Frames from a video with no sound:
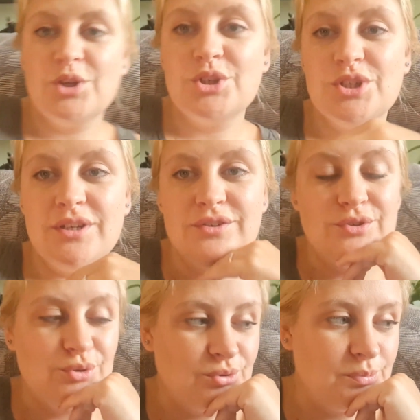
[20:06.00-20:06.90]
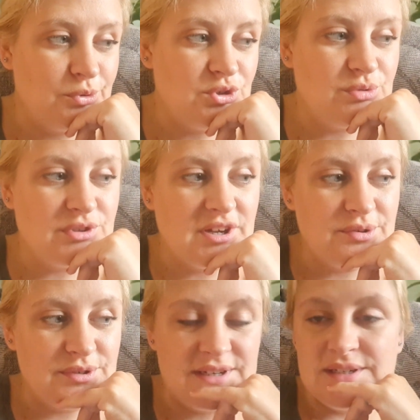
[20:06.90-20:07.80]
She looks adorable. She was
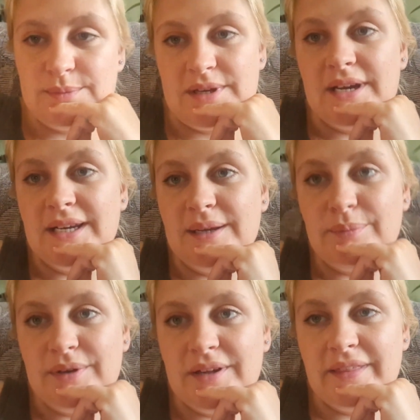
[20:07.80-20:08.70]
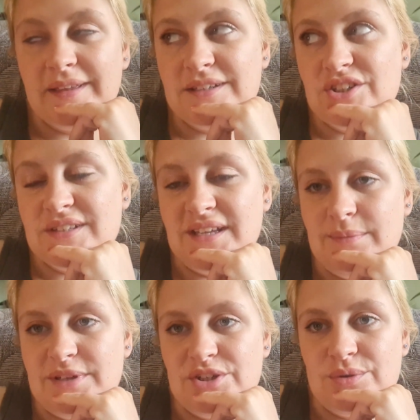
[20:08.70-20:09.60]
cuddled into me earlier, but I think it's just
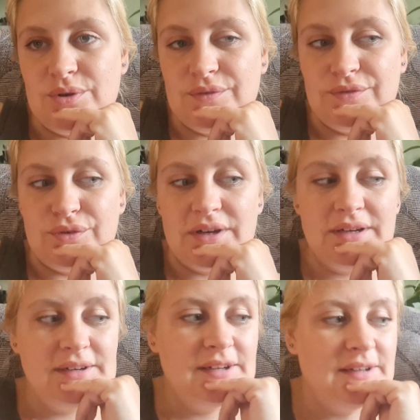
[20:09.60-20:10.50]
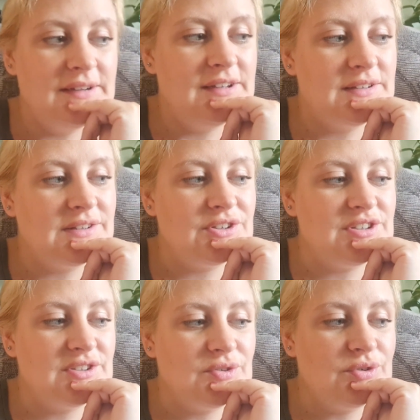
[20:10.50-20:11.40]
getting a bit too hot for her. So
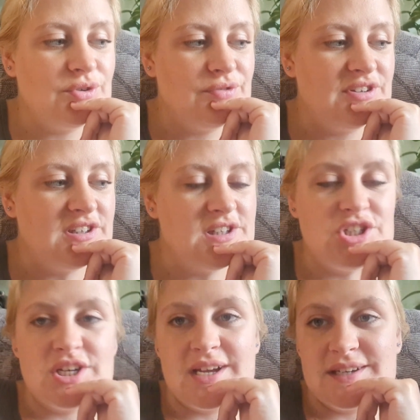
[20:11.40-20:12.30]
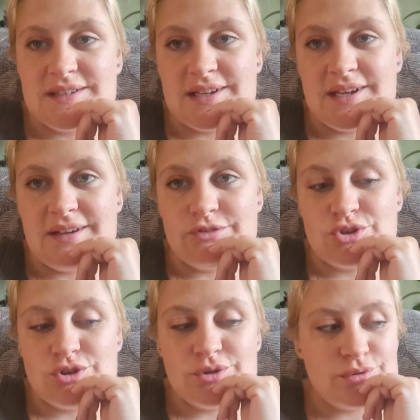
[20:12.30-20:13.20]
she's gone off into the chair to have a
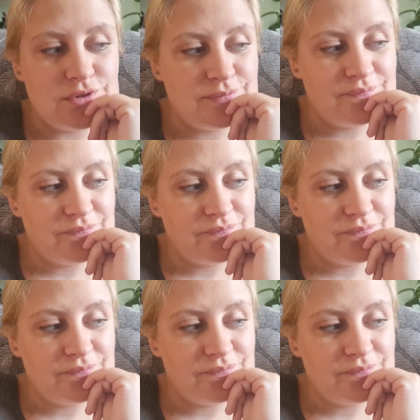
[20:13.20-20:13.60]
snooze.